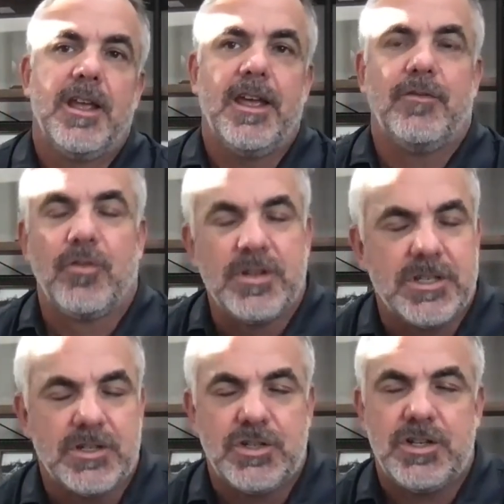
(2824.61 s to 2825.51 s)
And for
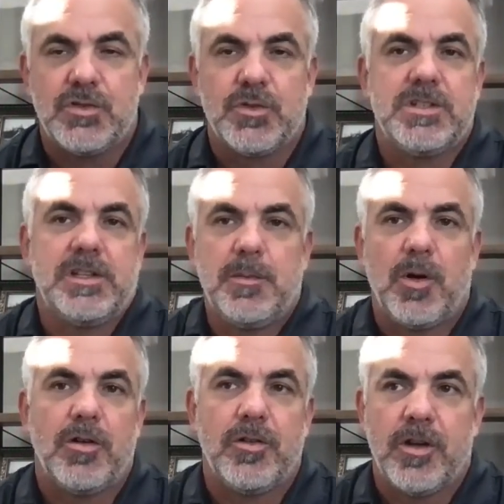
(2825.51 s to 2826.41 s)
instance, she's recently
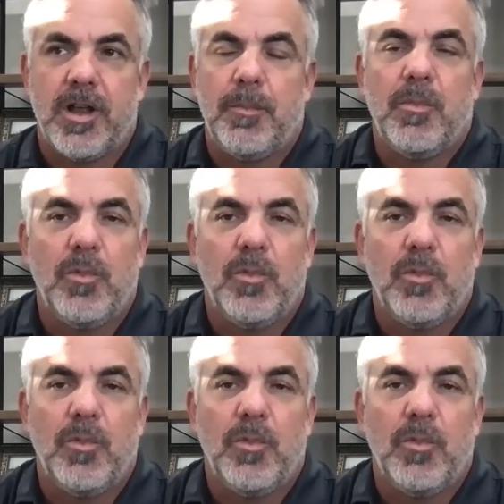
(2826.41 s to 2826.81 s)
partnered up